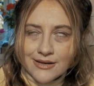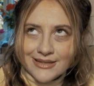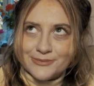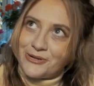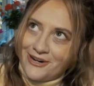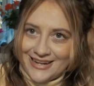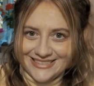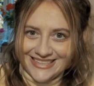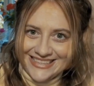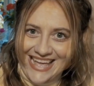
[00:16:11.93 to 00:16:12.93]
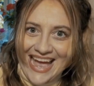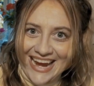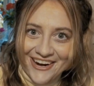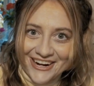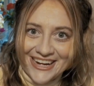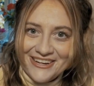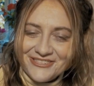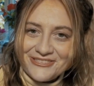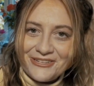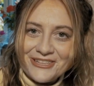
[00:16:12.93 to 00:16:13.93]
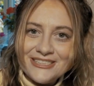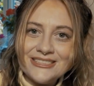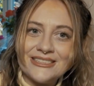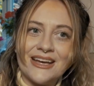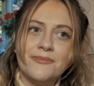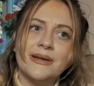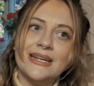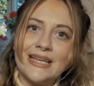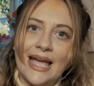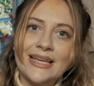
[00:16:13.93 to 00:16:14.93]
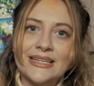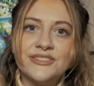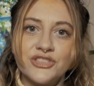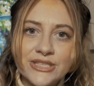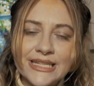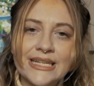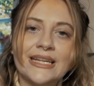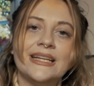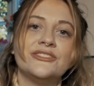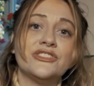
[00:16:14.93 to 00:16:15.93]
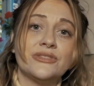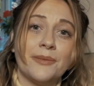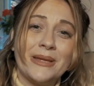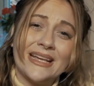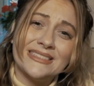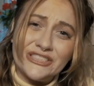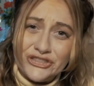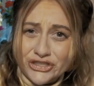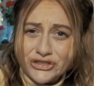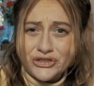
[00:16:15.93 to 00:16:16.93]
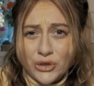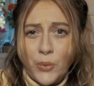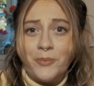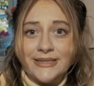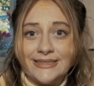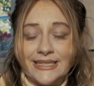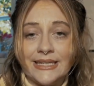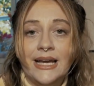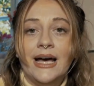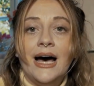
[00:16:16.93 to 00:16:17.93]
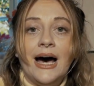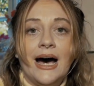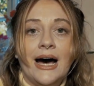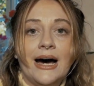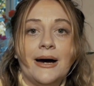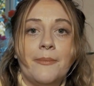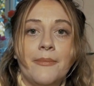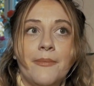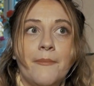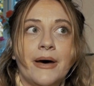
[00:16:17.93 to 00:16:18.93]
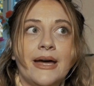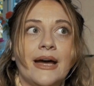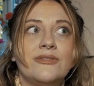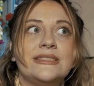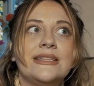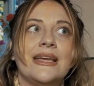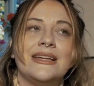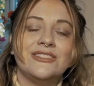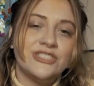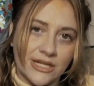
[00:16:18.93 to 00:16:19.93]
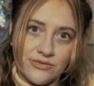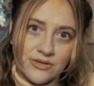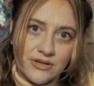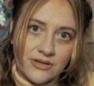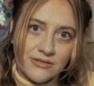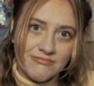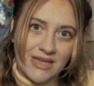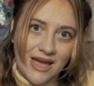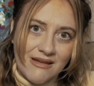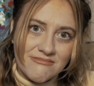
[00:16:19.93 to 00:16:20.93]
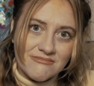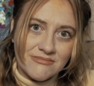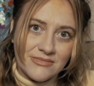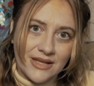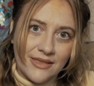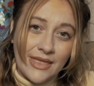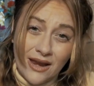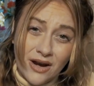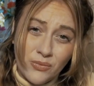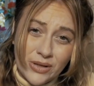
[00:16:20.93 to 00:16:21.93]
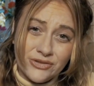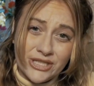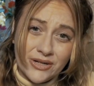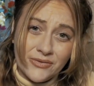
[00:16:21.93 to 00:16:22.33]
is progressing in that area, of course, but it can get tricky because it's just so busy. But I would say in general that they are wheelchair